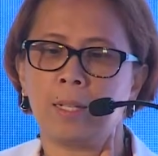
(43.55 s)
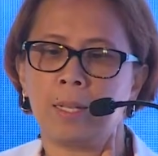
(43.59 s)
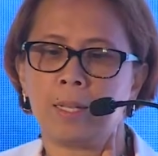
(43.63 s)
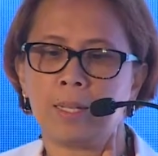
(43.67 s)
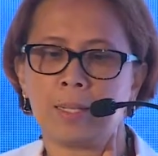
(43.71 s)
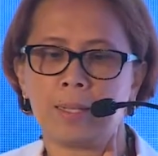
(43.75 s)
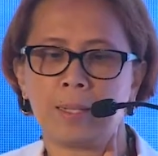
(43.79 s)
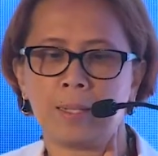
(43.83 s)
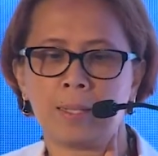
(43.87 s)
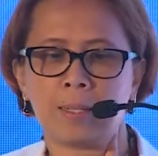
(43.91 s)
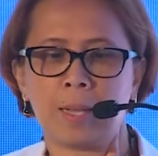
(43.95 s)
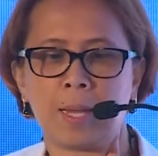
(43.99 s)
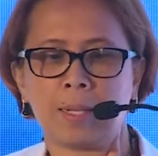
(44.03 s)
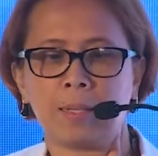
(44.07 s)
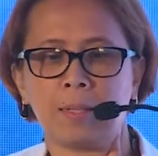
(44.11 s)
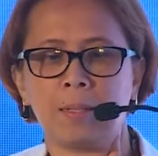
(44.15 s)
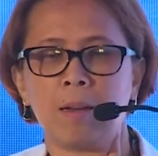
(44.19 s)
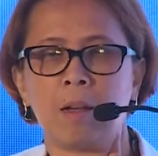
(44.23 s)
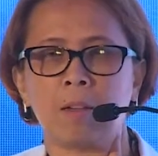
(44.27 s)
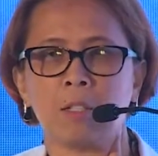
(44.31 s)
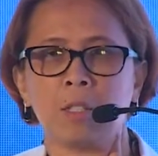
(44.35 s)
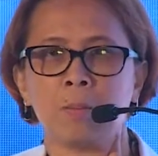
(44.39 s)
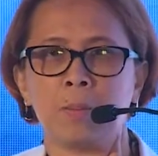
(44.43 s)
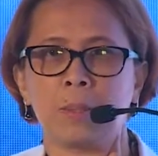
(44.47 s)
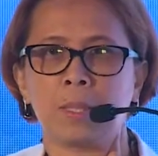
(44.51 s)
is the second
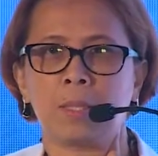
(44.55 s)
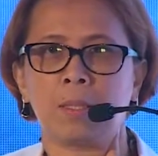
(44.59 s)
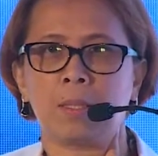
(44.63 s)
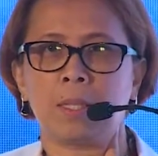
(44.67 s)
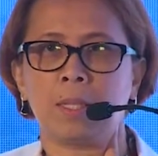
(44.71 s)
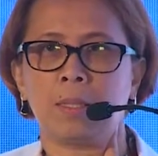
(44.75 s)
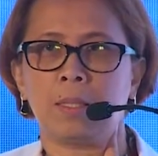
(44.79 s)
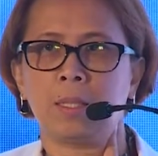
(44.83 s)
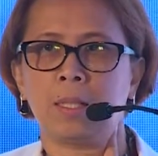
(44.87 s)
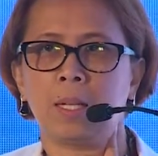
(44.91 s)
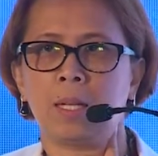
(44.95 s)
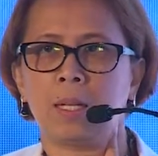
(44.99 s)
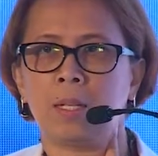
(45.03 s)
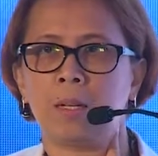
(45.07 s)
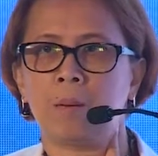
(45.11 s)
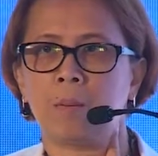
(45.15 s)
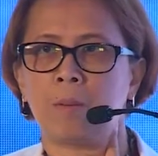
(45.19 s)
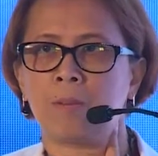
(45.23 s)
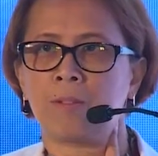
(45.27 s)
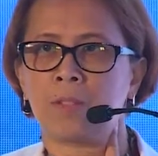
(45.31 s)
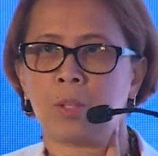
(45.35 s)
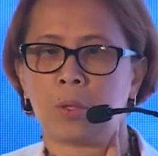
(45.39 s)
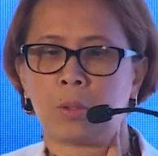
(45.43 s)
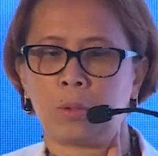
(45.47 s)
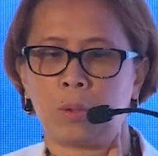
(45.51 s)
hospital in the Kingdom
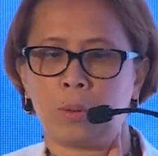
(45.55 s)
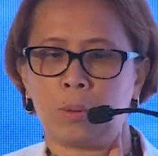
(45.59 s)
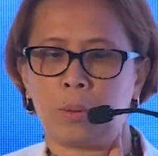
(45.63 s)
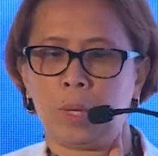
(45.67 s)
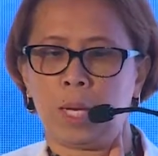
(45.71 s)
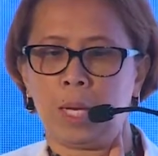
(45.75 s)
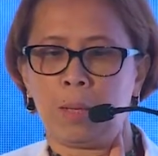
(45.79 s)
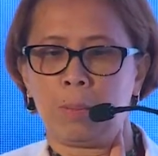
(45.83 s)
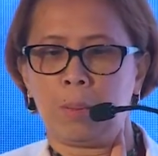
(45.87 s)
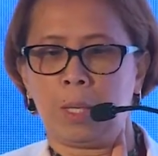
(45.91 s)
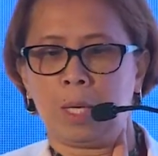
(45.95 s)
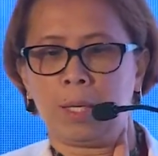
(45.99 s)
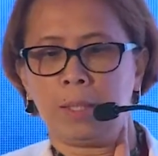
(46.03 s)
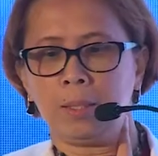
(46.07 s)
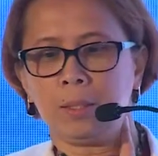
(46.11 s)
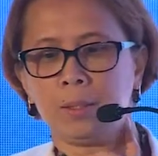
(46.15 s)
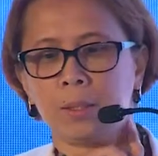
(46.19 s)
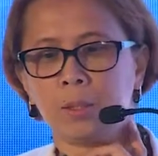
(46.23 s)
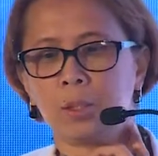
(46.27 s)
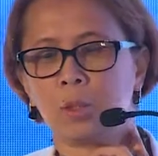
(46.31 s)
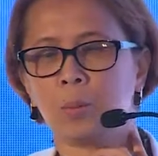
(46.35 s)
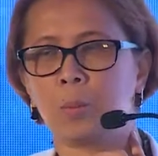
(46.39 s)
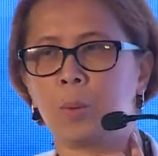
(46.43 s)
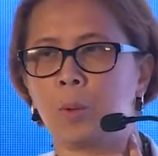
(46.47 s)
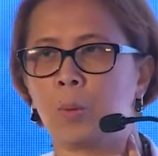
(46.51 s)
of Saudi Arabia
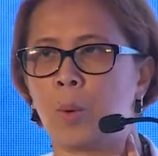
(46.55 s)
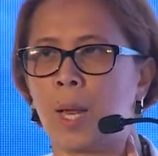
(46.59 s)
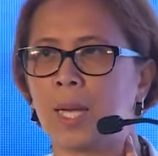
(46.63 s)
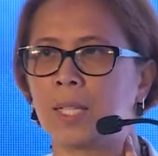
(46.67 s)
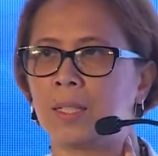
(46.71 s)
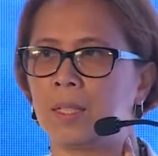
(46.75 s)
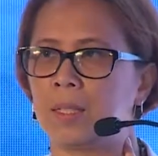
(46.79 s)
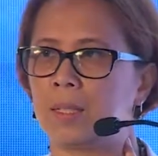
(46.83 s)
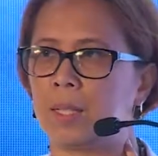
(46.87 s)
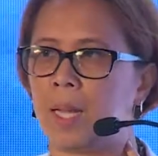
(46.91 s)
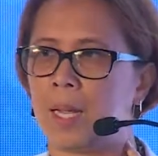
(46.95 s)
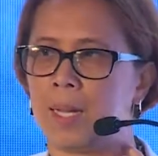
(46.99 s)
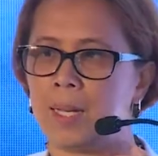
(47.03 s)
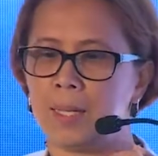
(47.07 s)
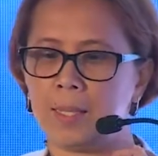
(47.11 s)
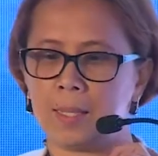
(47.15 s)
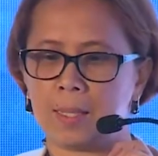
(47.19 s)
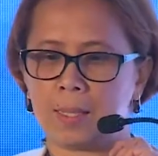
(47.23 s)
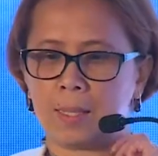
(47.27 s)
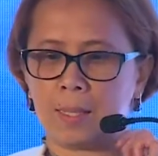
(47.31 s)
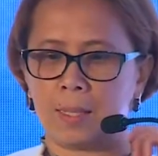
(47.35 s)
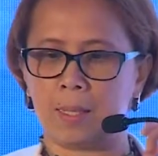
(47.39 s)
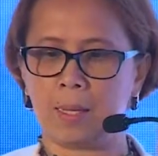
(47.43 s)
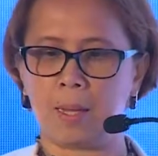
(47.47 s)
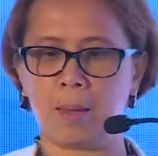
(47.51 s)
to be
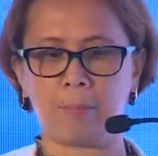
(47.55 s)
recognized